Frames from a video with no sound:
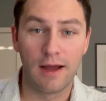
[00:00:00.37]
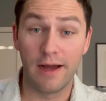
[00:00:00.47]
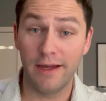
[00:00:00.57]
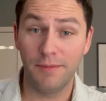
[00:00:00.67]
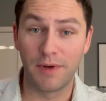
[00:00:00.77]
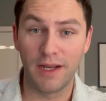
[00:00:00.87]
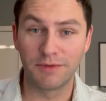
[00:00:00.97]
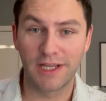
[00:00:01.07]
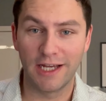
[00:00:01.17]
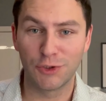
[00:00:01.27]
Hi, my name
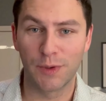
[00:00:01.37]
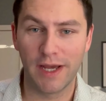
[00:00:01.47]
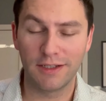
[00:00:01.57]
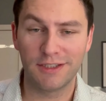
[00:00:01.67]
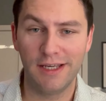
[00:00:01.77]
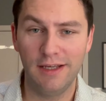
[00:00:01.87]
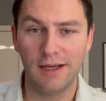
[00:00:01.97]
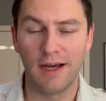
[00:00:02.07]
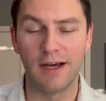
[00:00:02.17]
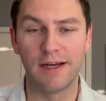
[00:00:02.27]
is Cash
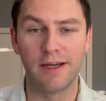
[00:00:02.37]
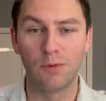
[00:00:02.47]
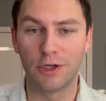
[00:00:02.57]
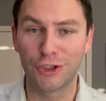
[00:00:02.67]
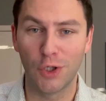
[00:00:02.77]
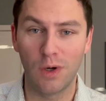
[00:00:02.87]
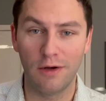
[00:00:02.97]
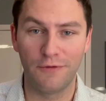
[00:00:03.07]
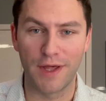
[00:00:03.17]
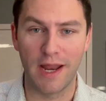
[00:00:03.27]
I want to show
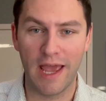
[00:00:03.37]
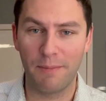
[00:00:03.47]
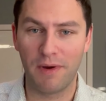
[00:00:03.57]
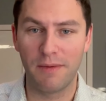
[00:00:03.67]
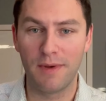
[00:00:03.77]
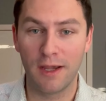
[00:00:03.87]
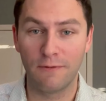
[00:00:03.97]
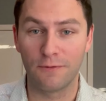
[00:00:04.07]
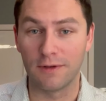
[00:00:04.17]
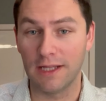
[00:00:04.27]
off an app I
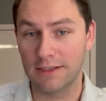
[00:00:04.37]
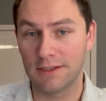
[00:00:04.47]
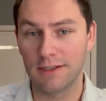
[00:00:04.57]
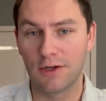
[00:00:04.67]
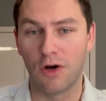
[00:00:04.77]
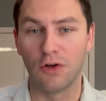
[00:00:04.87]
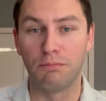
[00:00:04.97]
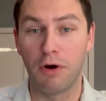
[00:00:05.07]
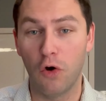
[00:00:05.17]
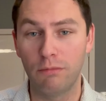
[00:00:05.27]
made for Alexa
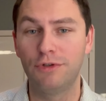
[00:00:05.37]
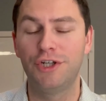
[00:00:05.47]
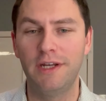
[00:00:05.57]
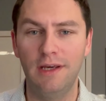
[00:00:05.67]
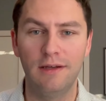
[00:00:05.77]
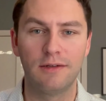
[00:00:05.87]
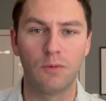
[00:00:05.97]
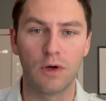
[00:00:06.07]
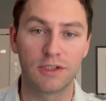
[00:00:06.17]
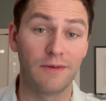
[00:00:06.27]
called Poem Genie.
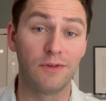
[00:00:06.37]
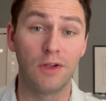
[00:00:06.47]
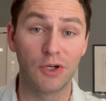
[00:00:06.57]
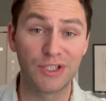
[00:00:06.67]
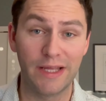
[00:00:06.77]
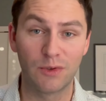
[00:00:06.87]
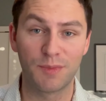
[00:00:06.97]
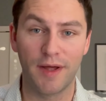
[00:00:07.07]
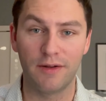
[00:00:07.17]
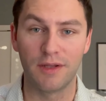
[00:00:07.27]
Works off a large language
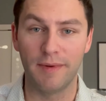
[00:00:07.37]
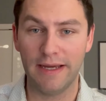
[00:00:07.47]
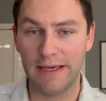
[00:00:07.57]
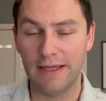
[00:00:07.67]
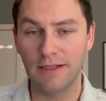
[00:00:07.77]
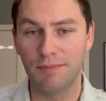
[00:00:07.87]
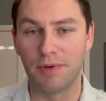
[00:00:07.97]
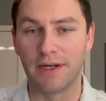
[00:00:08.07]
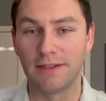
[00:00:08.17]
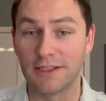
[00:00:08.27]
model on the back end,
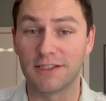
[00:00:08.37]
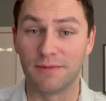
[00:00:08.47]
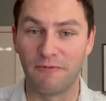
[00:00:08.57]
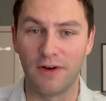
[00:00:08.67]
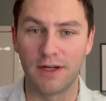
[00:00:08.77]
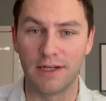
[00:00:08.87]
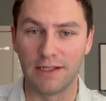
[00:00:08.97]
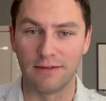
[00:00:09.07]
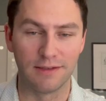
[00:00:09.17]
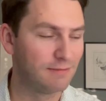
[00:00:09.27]
but it does some fun
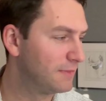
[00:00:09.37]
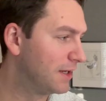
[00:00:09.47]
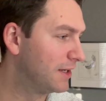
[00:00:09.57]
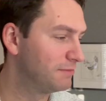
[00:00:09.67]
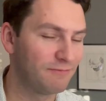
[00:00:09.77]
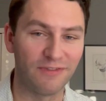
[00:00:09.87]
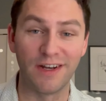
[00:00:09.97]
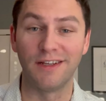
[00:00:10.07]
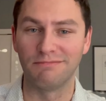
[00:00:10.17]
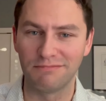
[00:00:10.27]
and uh,
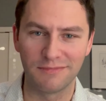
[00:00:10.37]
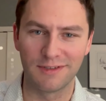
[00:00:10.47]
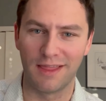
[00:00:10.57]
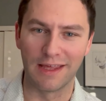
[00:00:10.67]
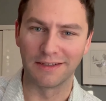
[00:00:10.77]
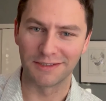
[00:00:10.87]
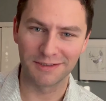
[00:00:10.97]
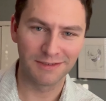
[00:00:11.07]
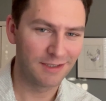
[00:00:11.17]
funny things.